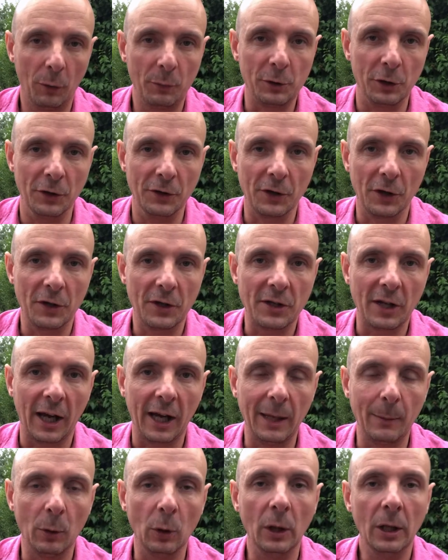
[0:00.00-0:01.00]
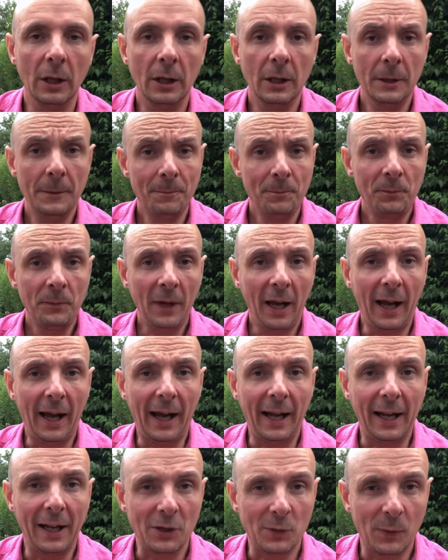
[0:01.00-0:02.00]
options on the table.
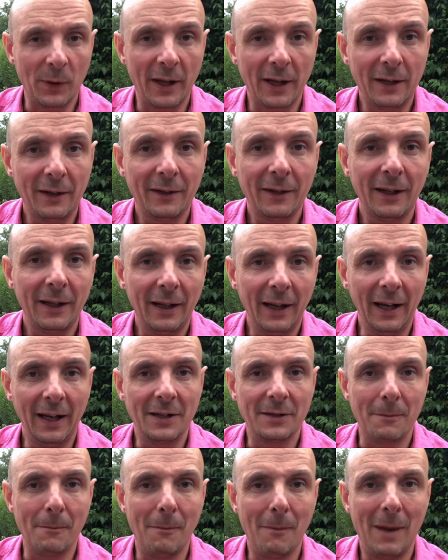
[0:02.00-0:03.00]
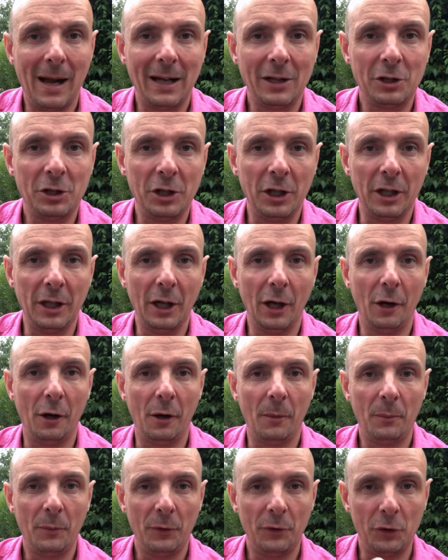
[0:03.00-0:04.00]
And as with anything, it's matching
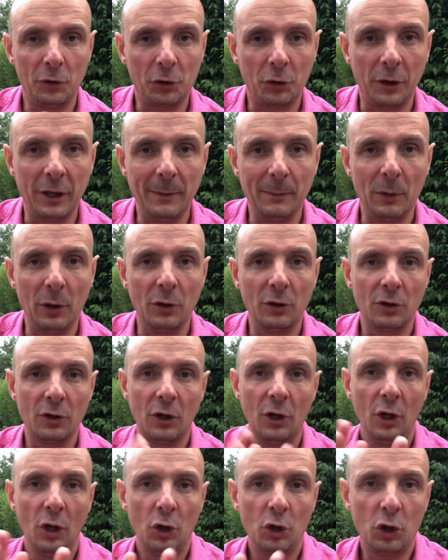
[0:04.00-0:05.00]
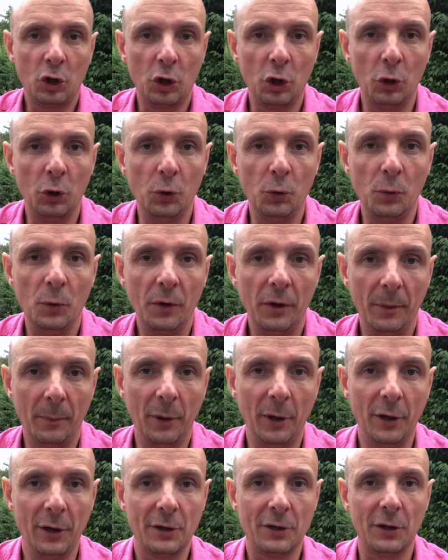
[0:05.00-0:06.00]
up the treatment to the
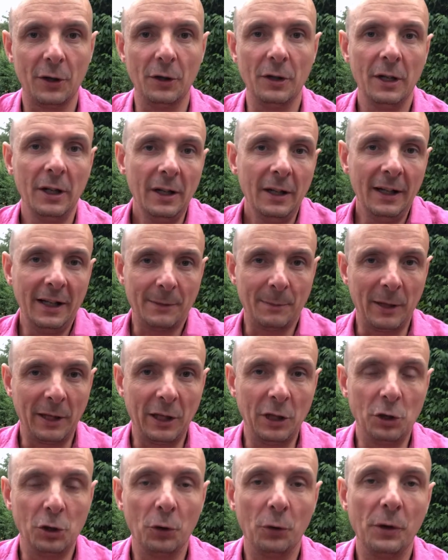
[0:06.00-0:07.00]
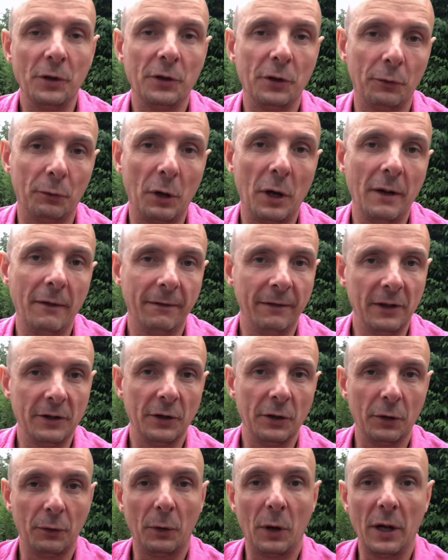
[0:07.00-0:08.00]
person. It's making sure it's the right fit
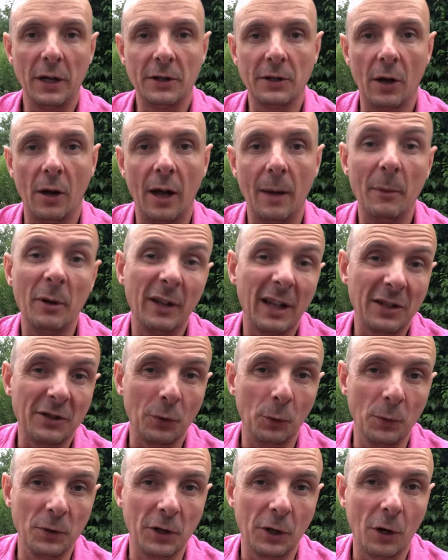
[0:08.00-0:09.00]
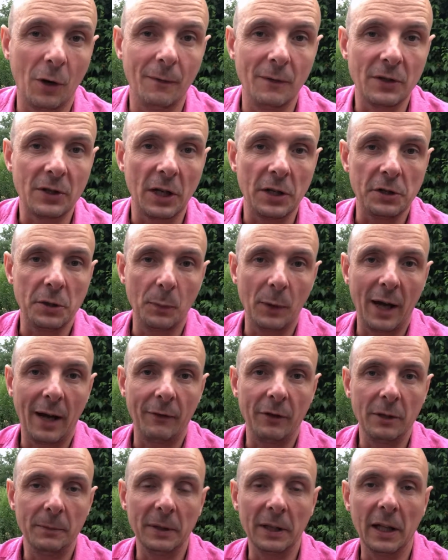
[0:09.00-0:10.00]
at the right time, and that's always a conversation we
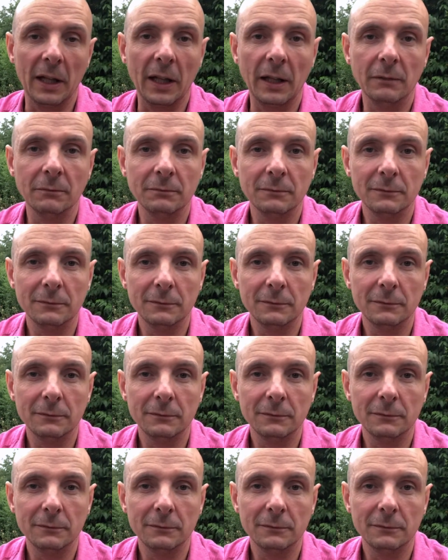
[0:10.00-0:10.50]
have at the beginning.